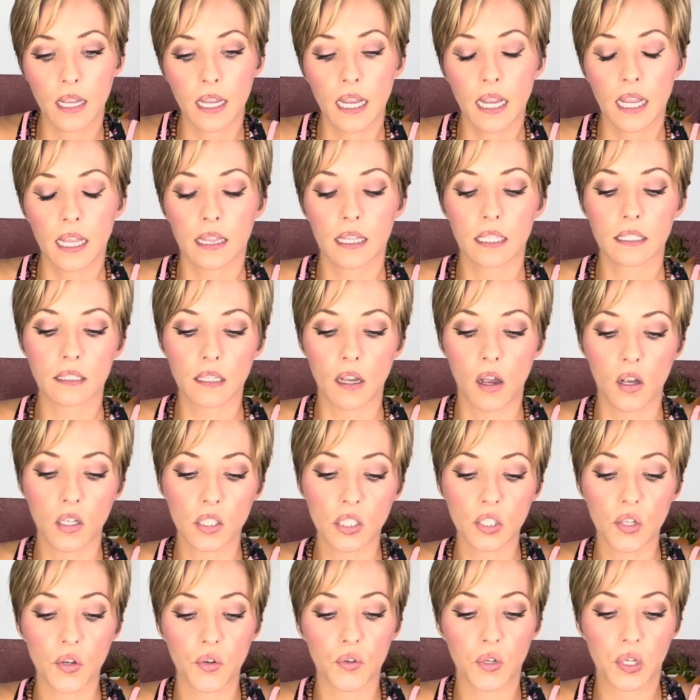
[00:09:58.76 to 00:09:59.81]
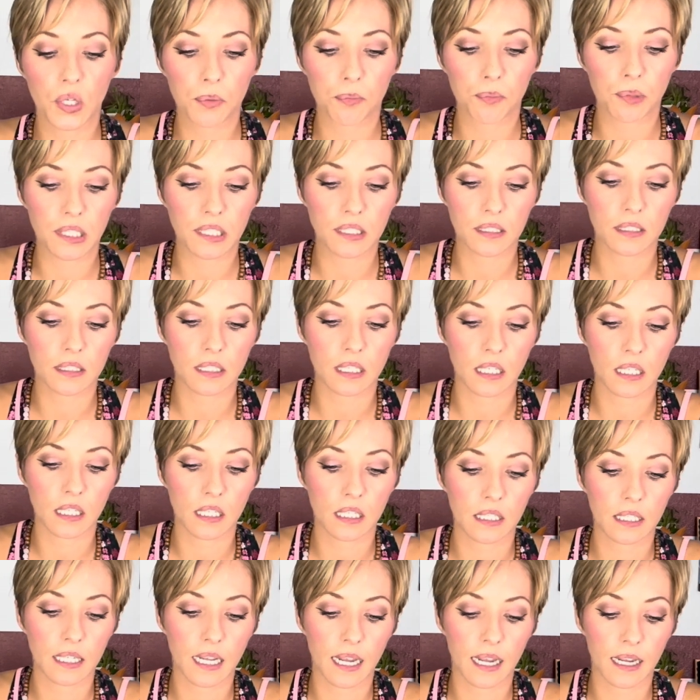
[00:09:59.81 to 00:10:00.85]
This also could be
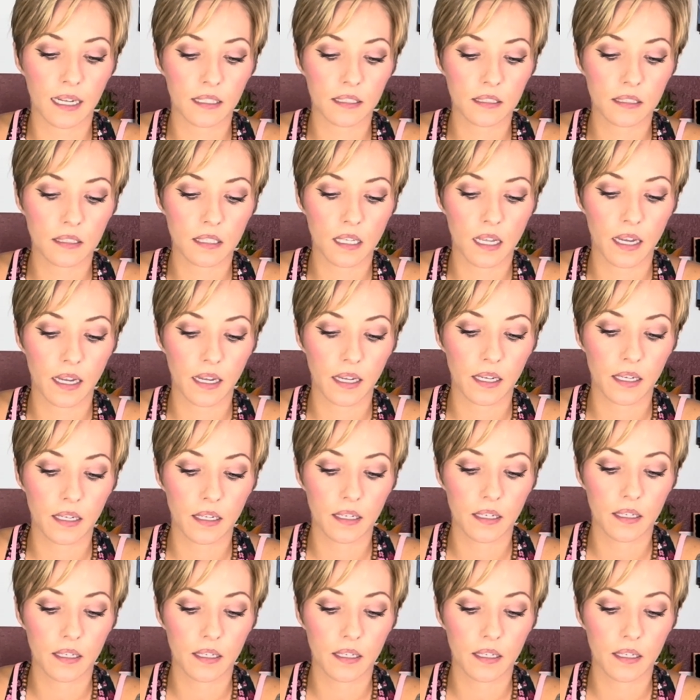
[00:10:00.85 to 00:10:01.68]
seen as like